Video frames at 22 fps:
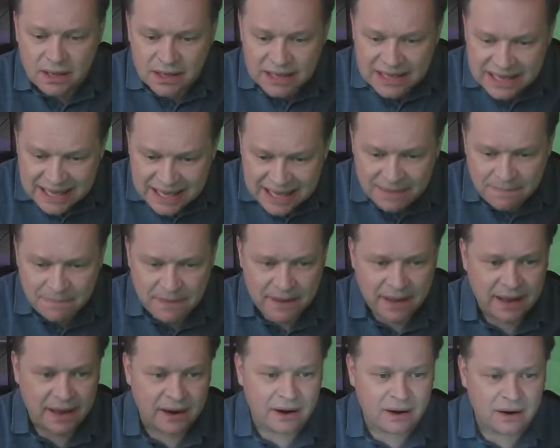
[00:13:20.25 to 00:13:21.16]
key
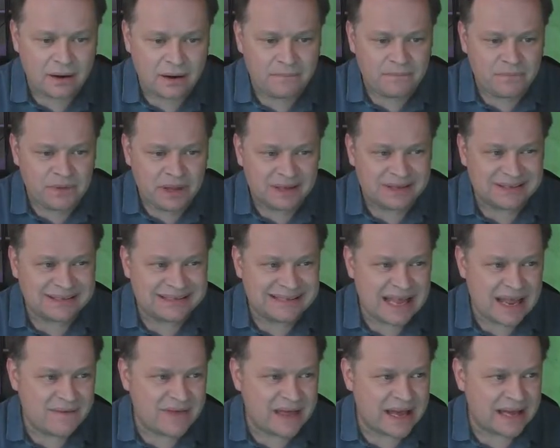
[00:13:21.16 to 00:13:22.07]
pair. I'll
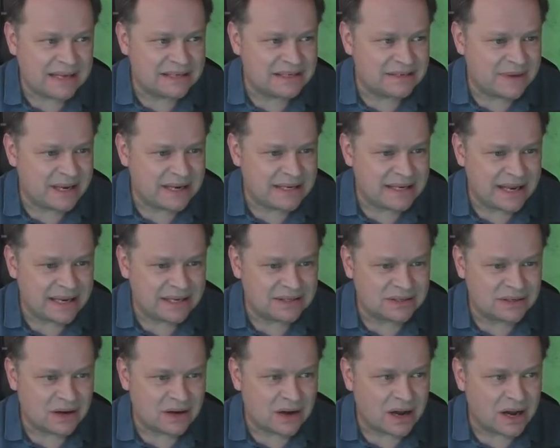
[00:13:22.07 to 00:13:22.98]
save that to my
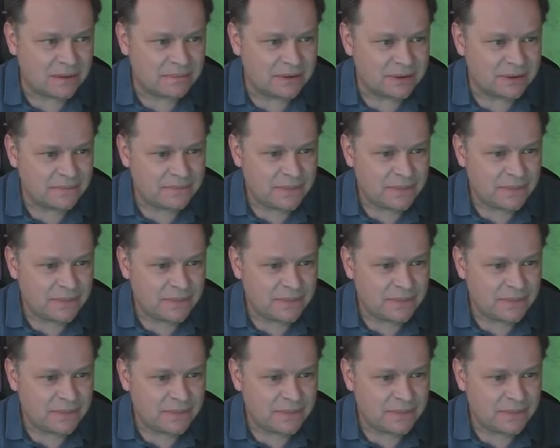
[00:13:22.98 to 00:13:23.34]
desktop.